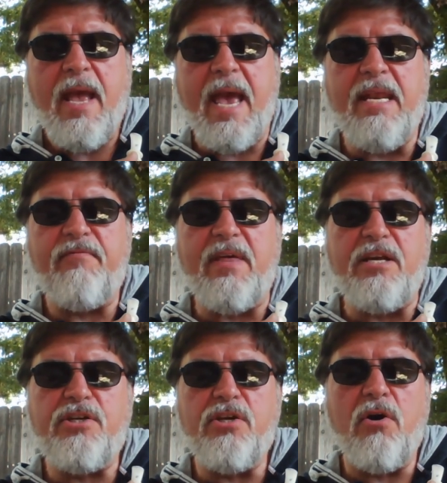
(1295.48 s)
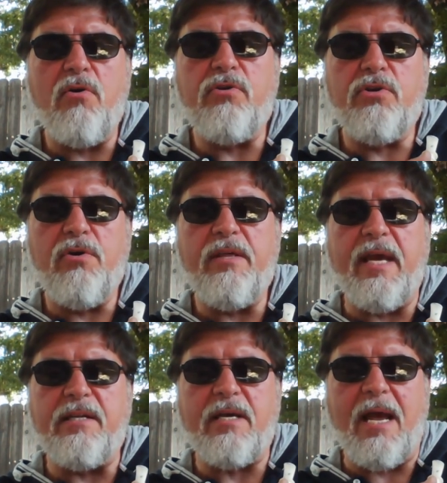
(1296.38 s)
And if they showed during
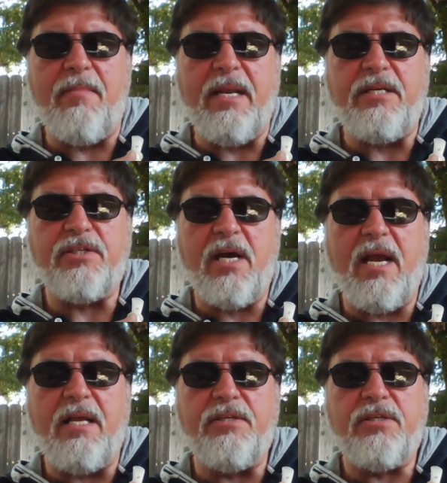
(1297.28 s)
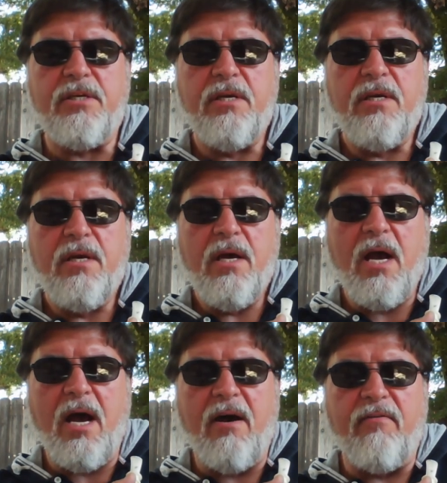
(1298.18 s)
that time any signs
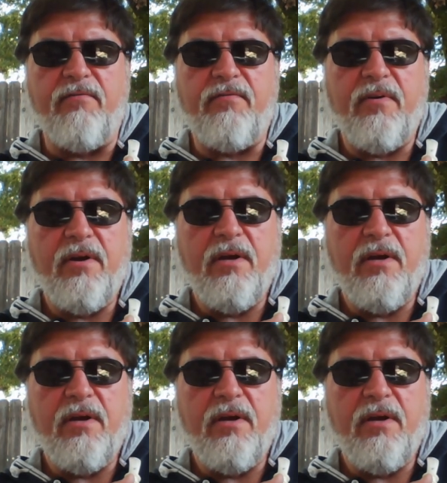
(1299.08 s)
of